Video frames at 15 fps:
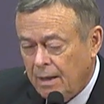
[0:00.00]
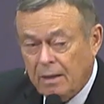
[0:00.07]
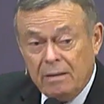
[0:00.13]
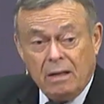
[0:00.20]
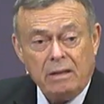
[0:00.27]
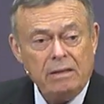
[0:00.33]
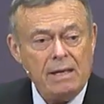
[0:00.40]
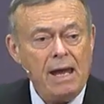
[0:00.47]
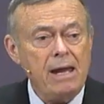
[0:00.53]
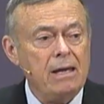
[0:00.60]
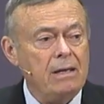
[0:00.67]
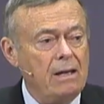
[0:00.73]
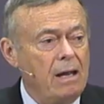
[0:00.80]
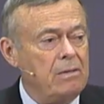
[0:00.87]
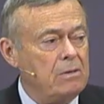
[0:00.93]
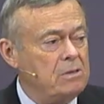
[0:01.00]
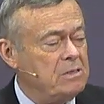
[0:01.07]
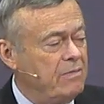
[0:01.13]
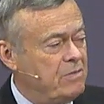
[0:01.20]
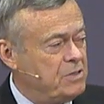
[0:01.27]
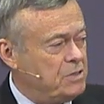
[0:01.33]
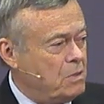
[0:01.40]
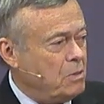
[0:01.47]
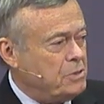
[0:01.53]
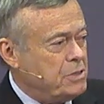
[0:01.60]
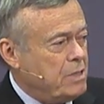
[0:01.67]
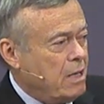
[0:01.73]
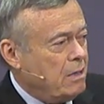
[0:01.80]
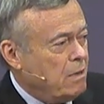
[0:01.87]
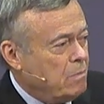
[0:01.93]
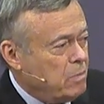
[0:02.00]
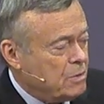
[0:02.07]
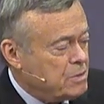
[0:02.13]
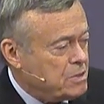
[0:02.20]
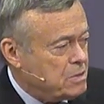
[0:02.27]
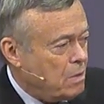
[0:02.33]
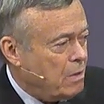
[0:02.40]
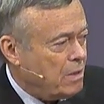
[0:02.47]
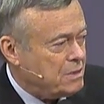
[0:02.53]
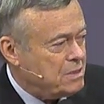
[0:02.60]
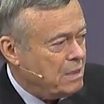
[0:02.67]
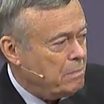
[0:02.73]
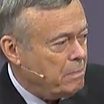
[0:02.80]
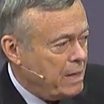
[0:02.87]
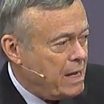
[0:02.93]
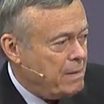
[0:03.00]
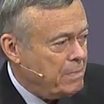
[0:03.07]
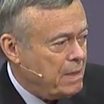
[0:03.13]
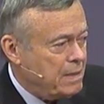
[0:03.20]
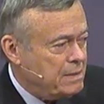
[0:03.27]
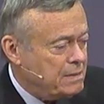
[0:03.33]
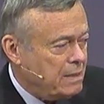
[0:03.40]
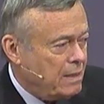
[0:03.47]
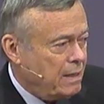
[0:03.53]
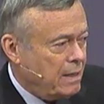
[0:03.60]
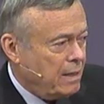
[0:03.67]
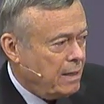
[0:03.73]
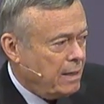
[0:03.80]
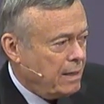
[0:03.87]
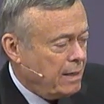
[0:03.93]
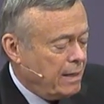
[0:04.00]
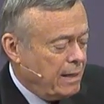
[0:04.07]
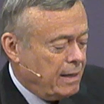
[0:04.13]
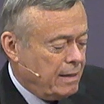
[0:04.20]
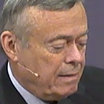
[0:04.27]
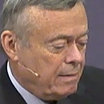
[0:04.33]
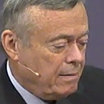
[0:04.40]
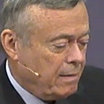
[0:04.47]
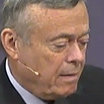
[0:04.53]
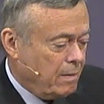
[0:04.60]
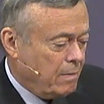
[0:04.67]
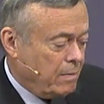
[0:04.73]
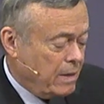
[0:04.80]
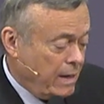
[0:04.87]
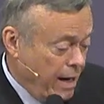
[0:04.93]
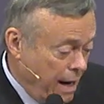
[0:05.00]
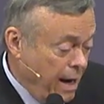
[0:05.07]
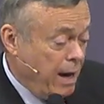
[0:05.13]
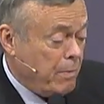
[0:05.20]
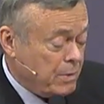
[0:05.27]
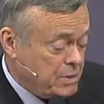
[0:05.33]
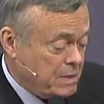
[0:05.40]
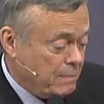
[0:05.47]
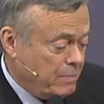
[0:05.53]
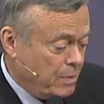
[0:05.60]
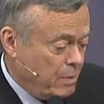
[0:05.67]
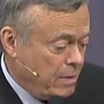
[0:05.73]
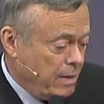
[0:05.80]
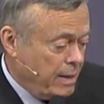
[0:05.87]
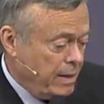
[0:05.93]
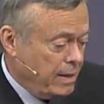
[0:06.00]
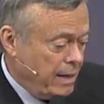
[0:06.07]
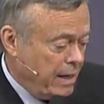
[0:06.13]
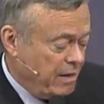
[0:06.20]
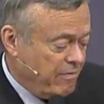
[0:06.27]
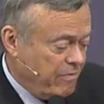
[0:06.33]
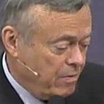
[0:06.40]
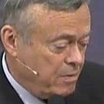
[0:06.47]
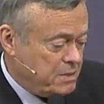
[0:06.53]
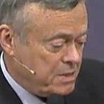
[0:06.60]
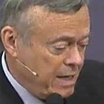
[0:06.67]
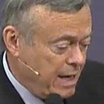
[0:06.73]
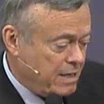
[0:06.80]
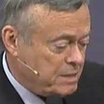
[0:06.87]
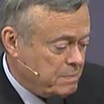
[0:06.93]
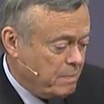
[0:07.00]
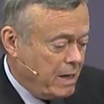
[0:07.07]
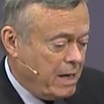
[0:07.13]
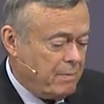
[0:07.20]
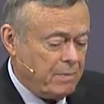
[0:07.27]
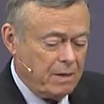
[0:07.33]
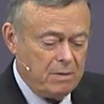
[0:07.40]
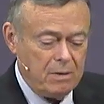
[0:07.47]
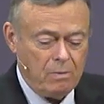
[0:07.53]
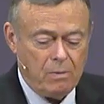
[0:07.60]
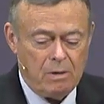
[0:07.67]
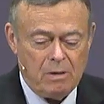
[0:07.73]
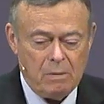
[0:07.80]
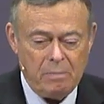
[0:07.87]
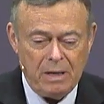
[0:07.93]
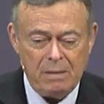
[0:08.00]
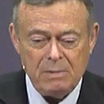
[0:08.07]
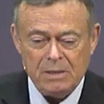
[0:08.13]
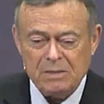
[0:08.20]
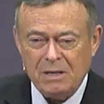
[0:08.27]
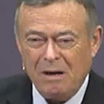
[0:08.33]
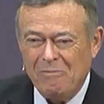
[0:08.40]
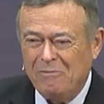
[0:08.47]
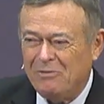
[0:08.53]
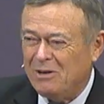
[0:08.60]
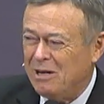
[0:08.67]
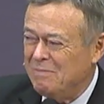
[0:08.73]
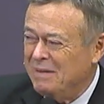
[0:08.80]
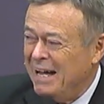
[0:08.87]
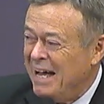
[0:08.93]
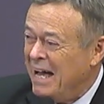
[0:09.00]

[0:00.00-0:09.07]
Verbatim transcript: that they and others have associated with storks and babies. And uh, when I was a boy and first asked my mother, Where do babies come from?